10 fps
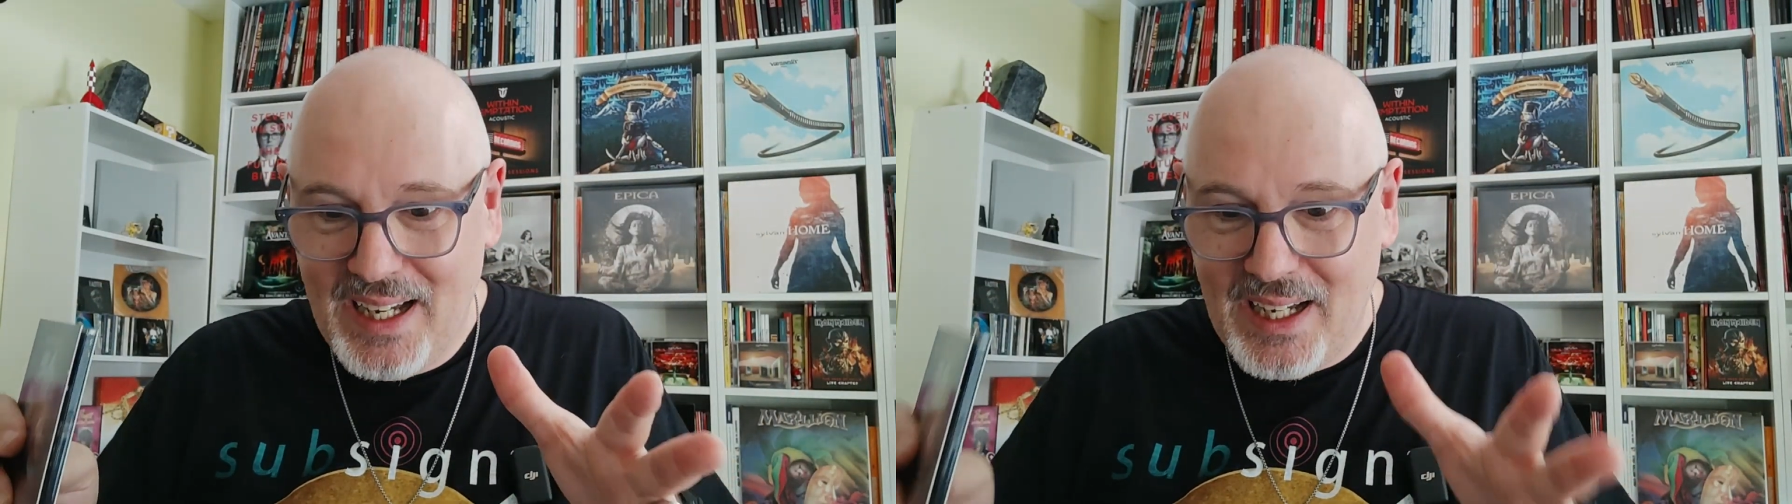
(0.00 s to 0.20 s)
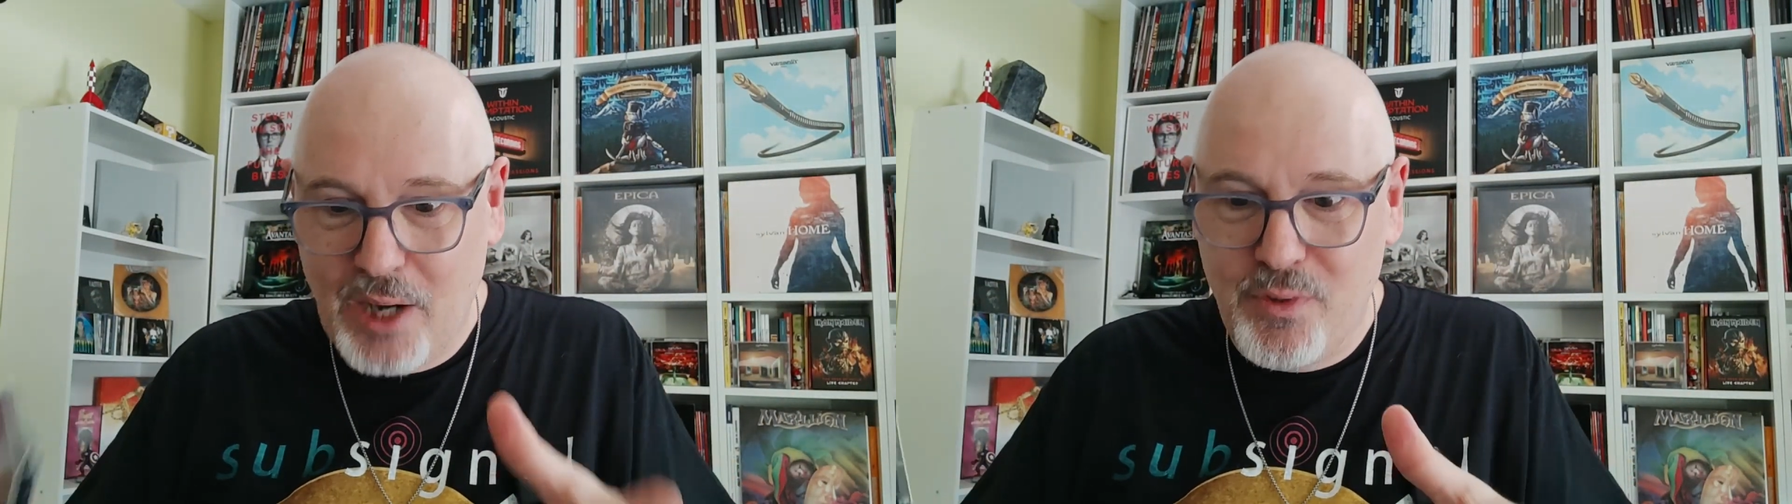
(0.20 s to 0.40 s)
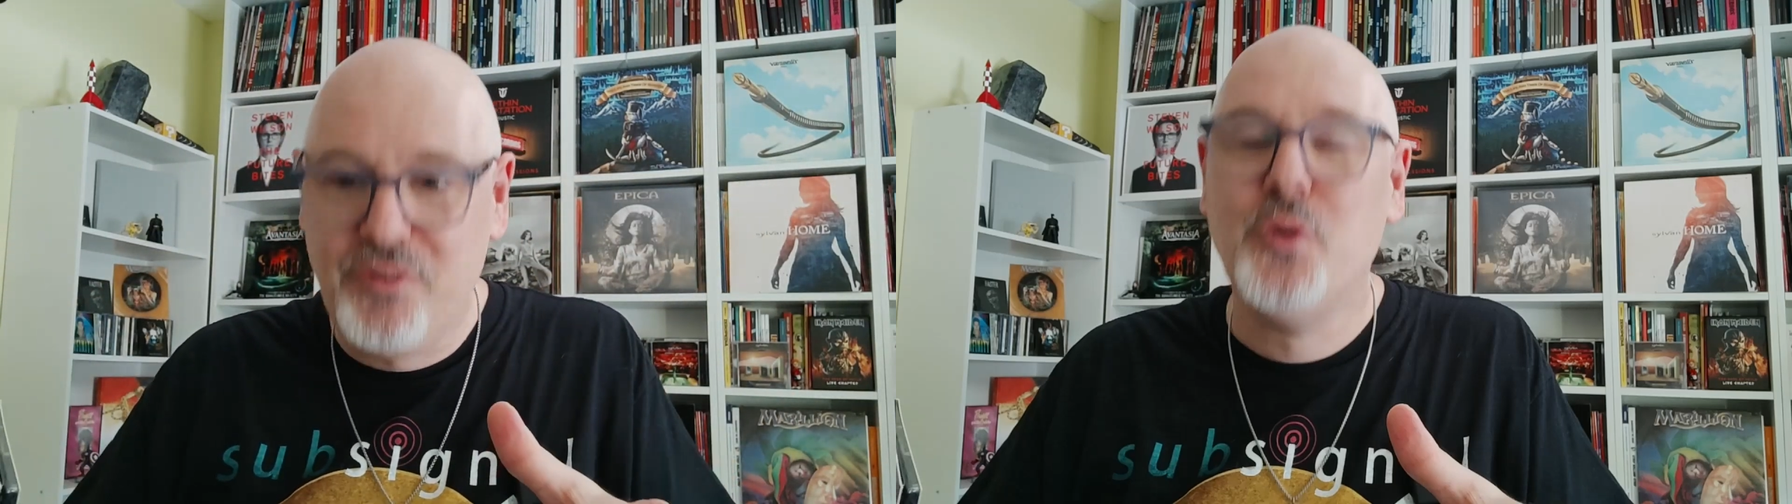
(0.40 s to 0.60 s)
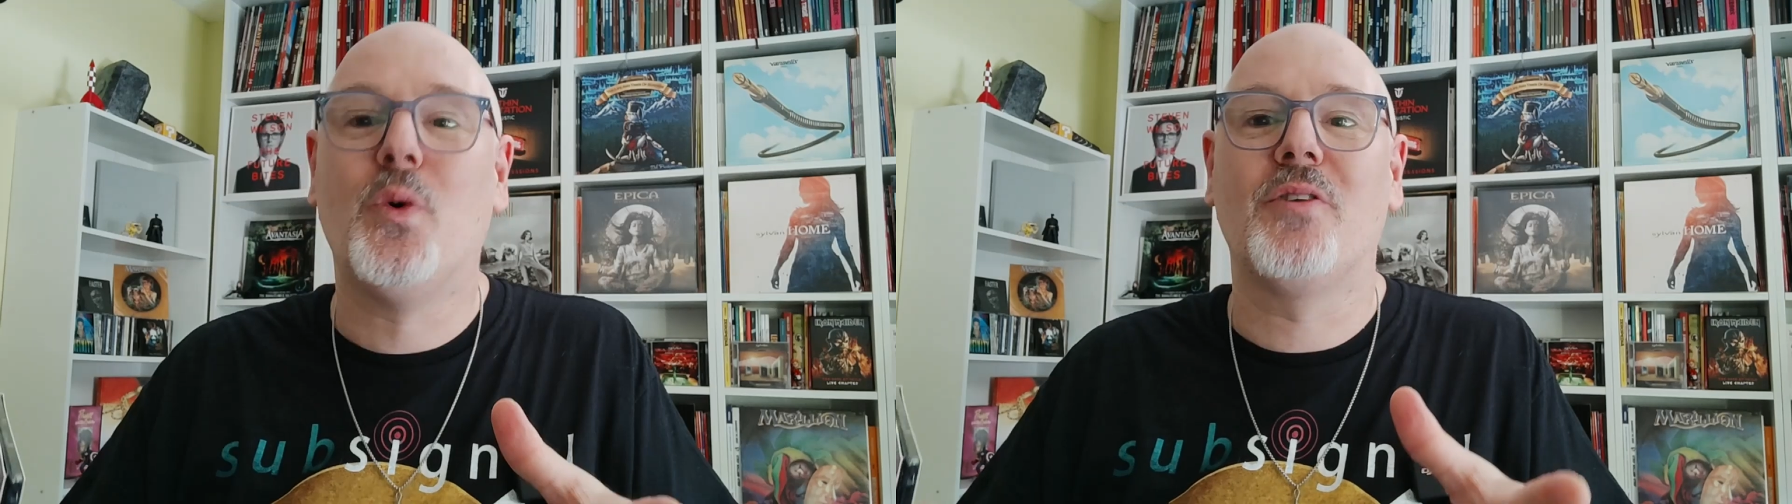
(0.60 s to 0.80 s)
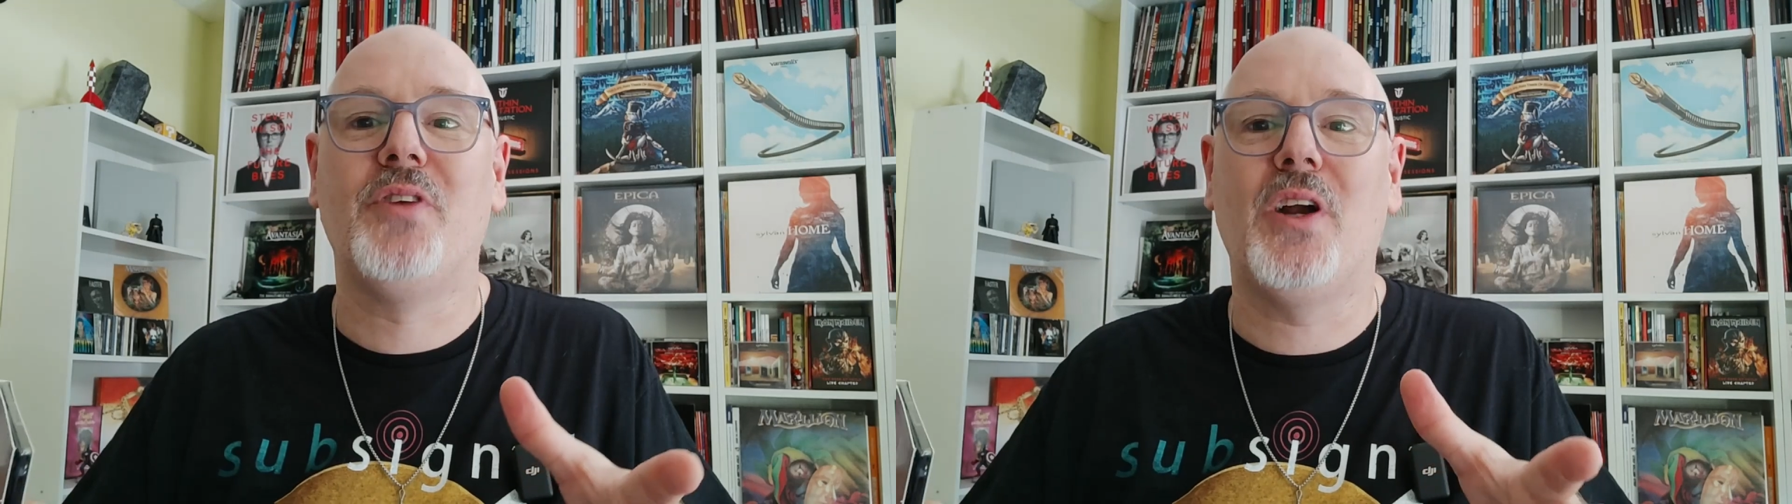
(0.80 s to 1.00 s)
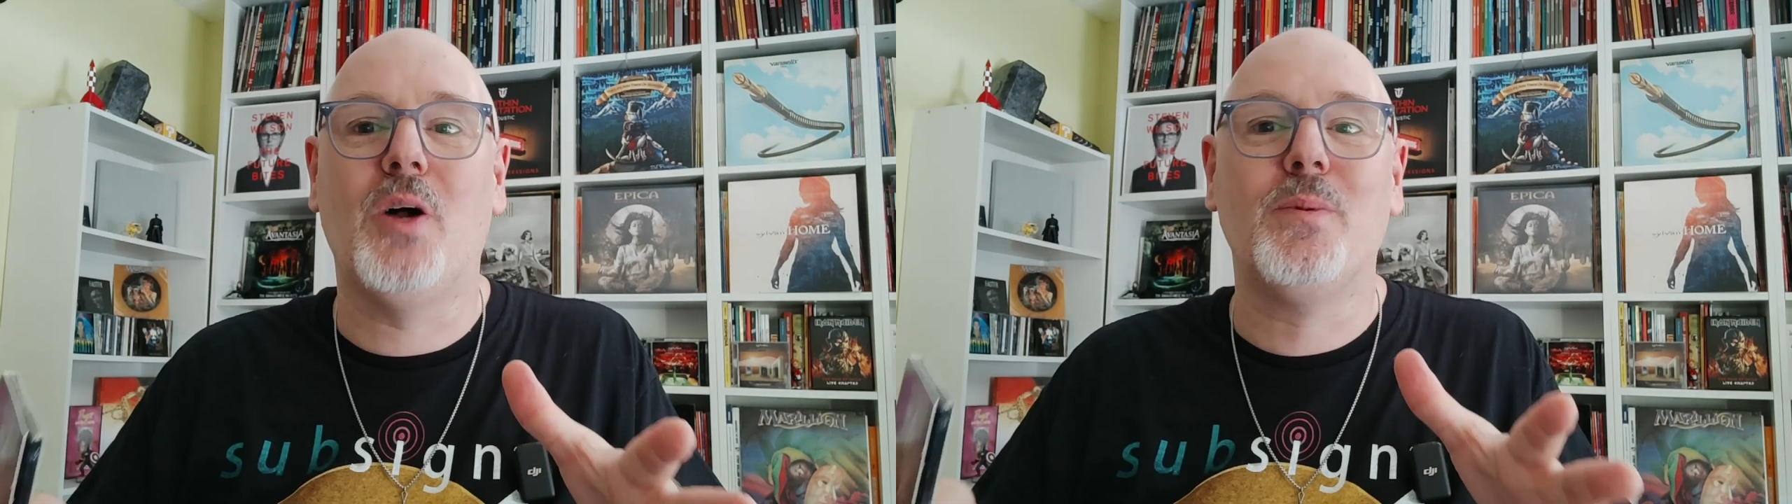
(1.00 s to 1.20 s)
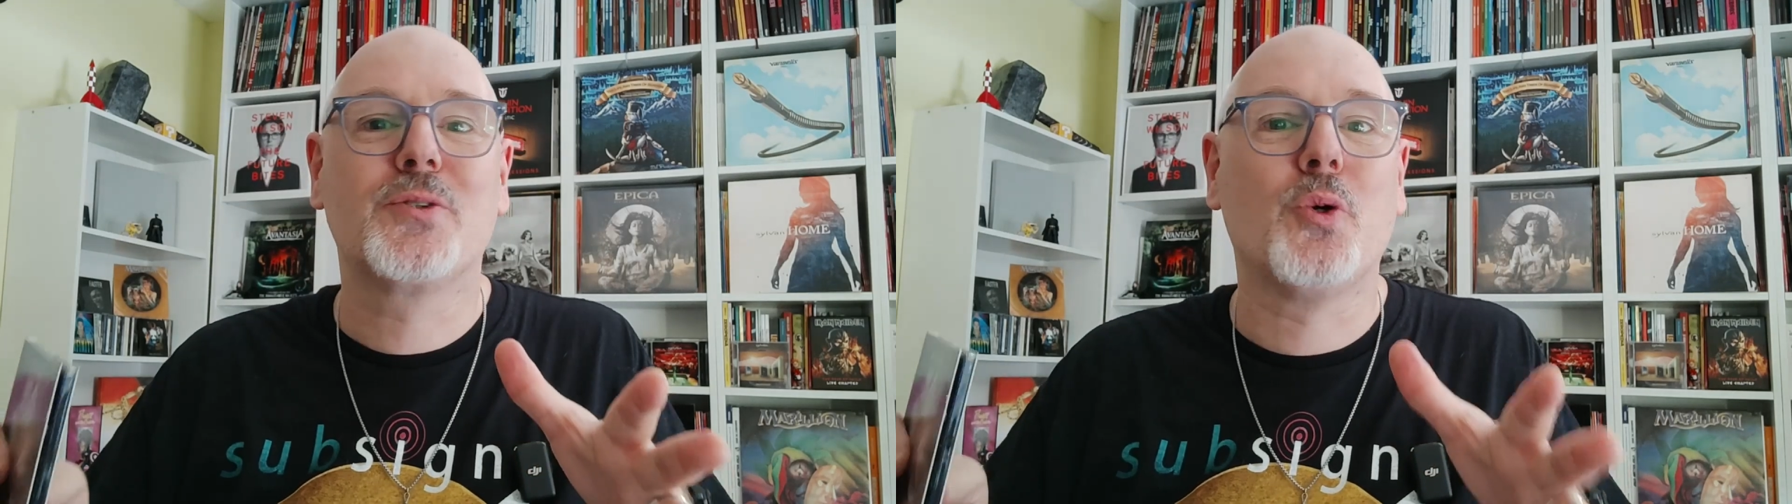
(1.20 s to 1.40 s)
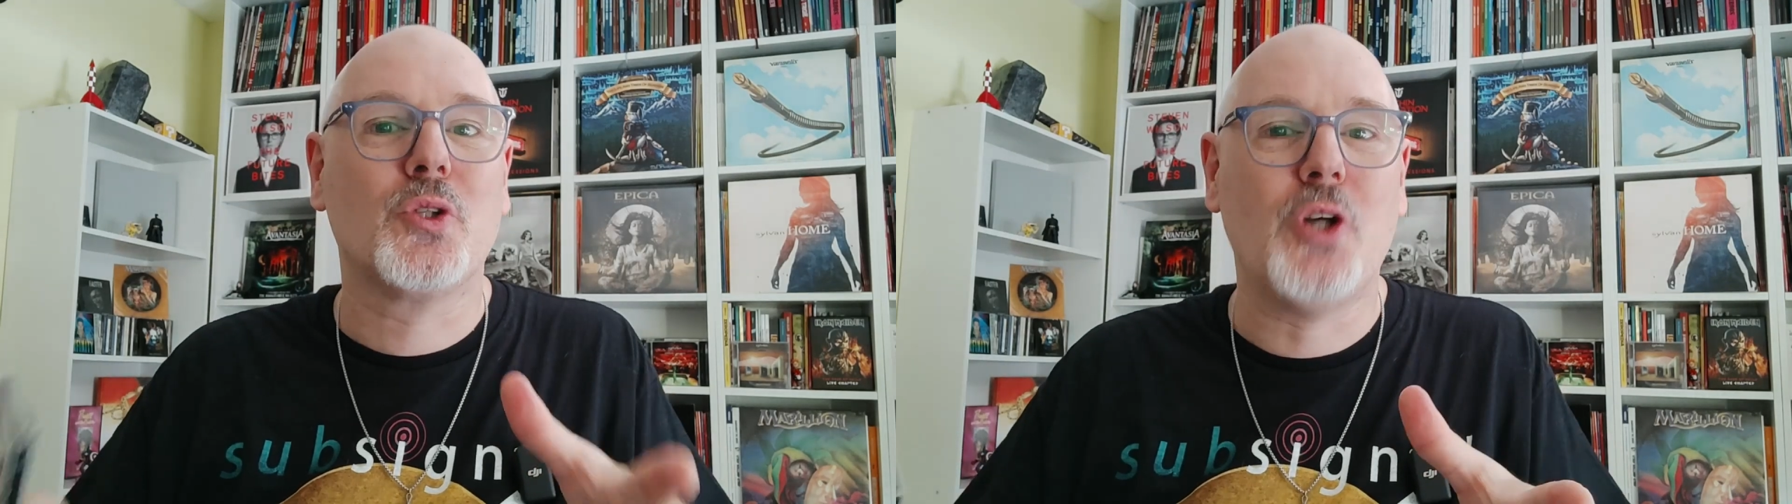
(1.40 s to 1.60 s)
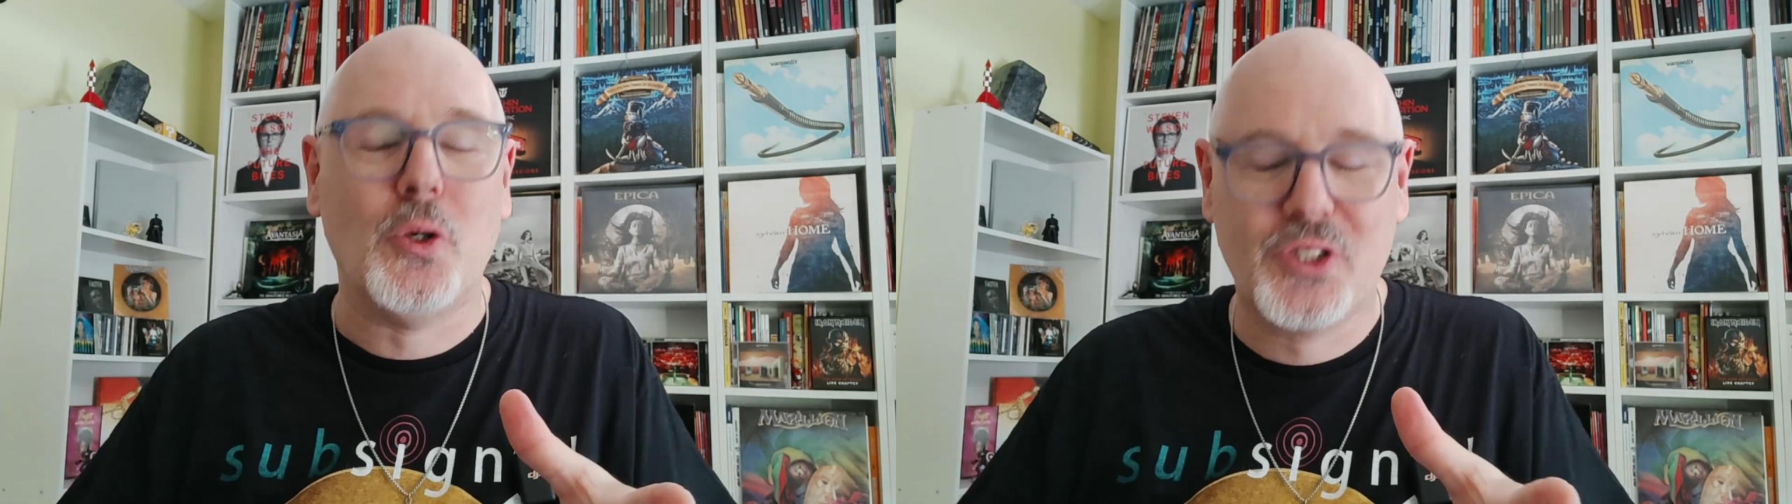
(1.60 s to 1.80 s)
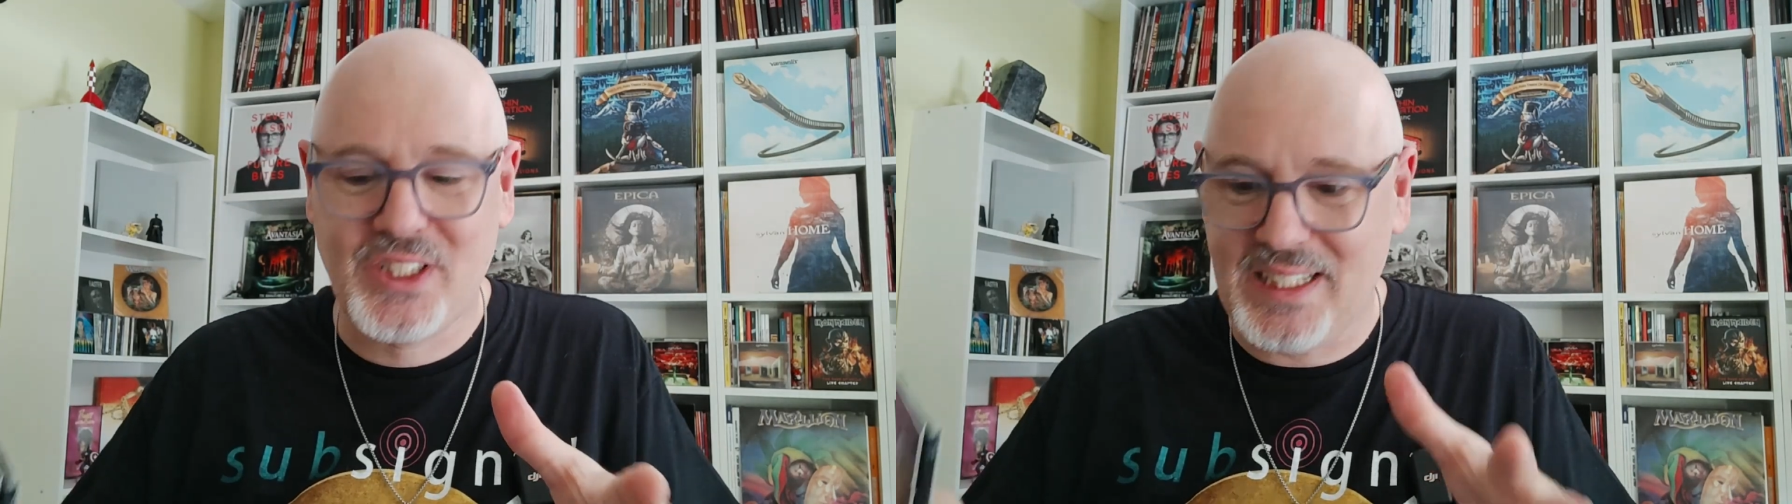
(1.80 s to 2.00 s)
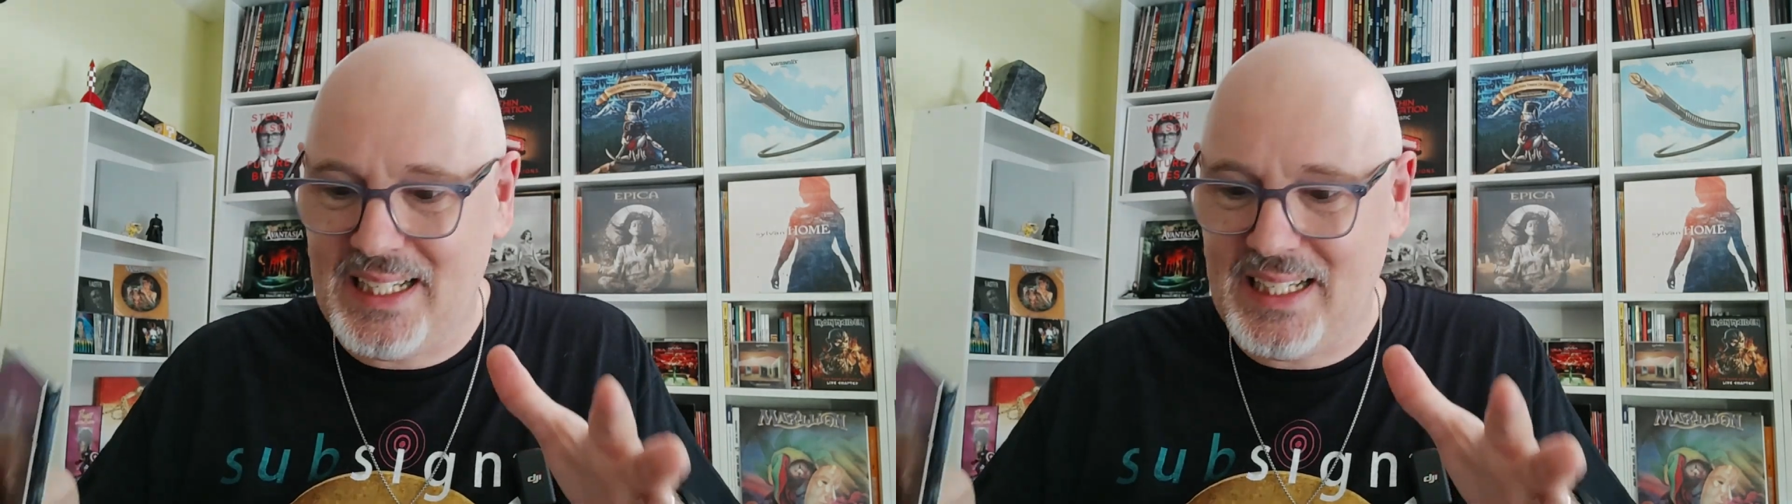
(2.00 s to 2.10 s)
I reviewed one of their albums called Ghosts,